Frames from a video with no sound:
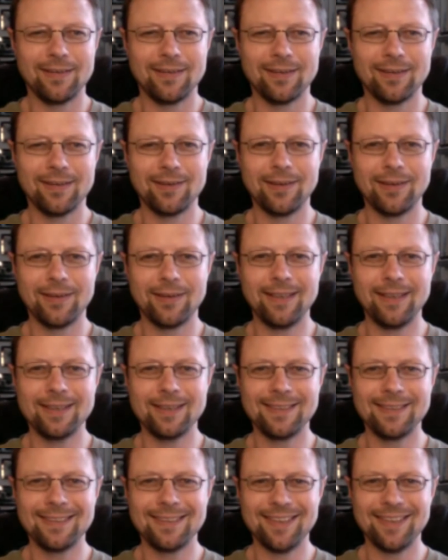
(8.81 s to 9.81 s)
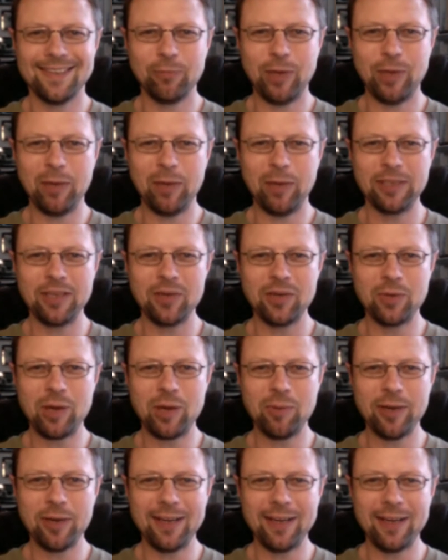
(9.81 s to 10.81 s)
Greetings, I'm Lama
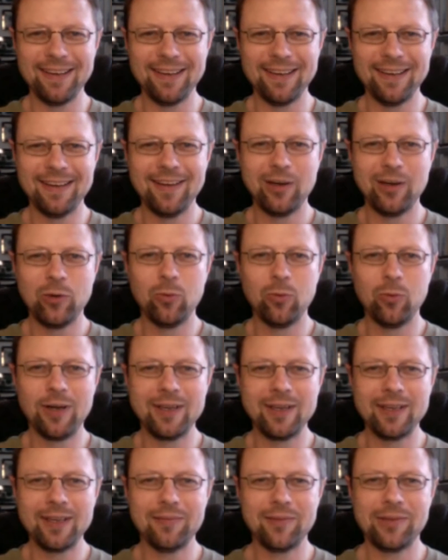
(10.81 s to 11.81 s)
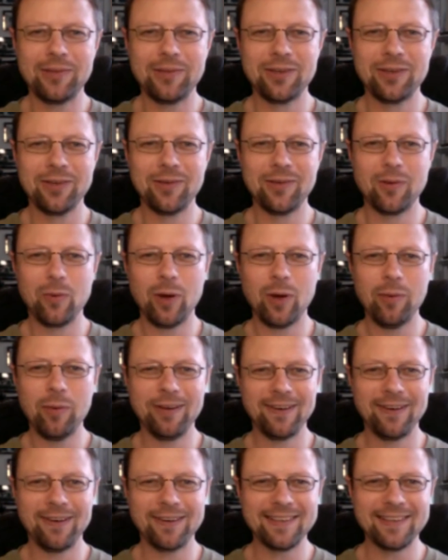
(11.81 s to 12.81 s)
Tantrapa. Welcome to the
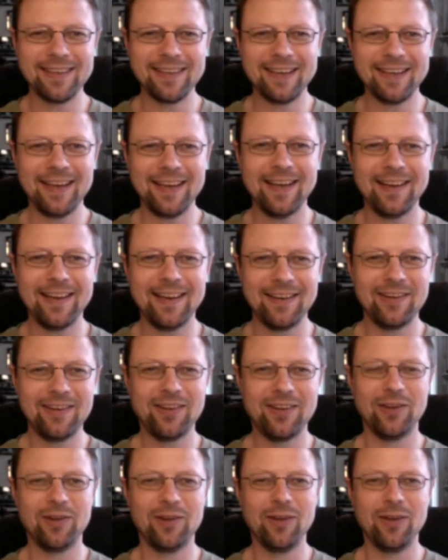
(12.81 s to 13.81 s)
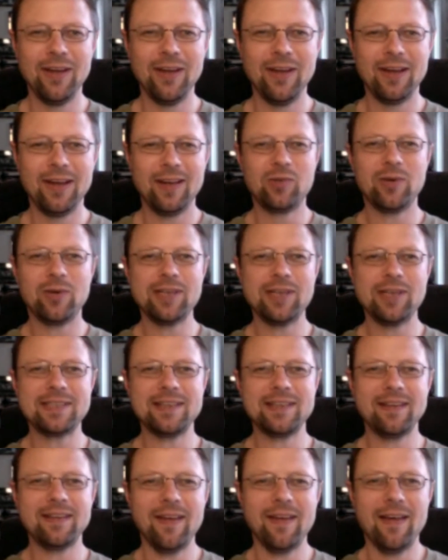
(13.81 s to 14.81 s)
webinar dedicated to
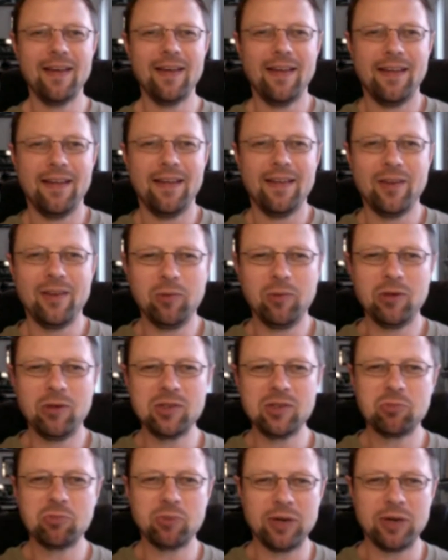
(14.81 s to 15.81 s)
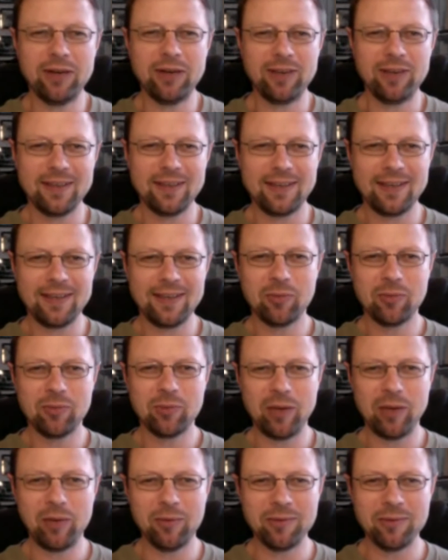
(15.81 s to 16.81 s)
addressing the most prevalent
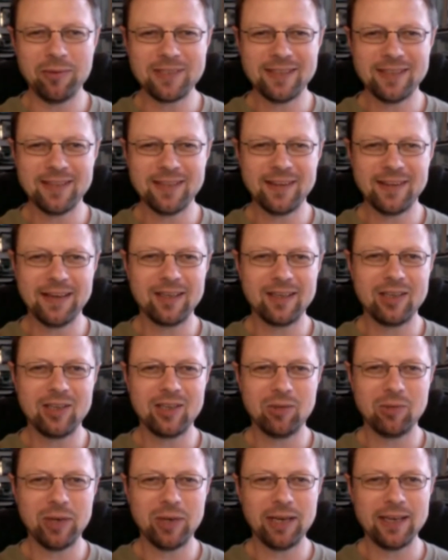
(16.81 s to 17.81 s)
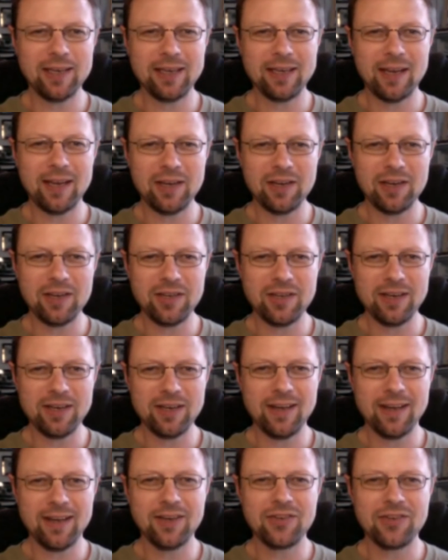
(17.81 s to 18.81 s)
problems that many Tai Chi
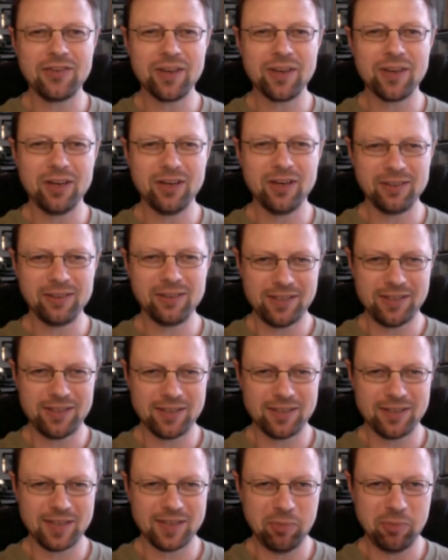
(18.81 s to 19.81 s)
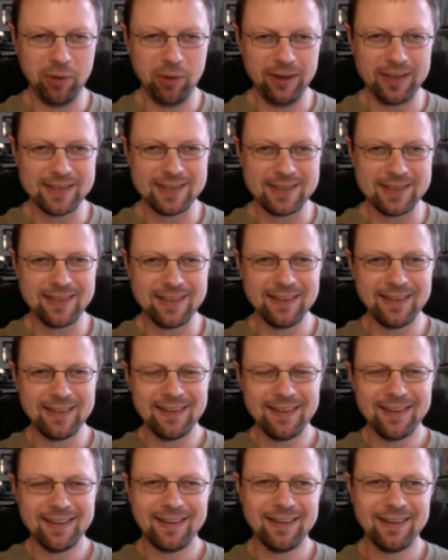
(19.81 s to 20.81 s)
and Qigong teachers experience
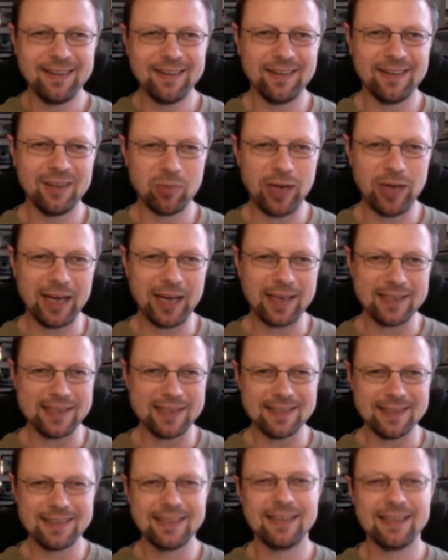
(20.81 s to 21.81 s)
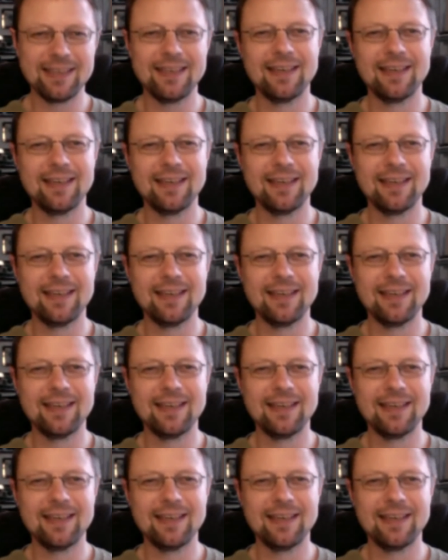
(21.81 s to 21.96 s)
in their practices.